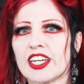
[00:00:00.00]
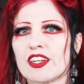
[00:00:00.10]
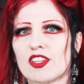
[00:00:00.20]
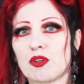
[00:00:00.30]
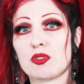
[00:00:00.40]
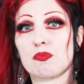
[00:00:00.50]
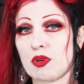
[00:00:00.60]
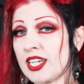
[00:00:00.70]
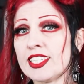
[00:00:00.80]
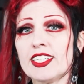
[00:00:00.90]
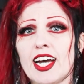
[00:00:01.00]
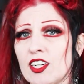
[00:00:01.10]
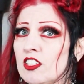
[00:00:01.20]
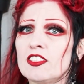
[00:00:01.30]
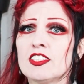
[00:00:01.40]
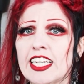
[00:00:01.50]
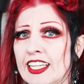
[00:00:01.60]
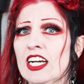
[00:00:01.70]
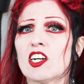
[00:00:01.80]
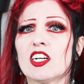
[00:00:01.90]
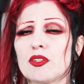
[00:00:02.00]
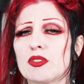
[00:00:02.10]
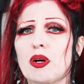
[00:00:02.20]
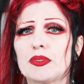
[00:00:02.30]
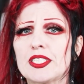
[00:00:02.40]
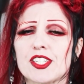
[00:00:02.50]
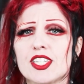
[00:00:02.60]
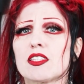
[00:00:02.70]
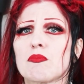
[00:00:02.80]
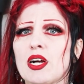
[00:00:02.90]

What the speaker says: And if there was bread at all in there, I would probably just eat the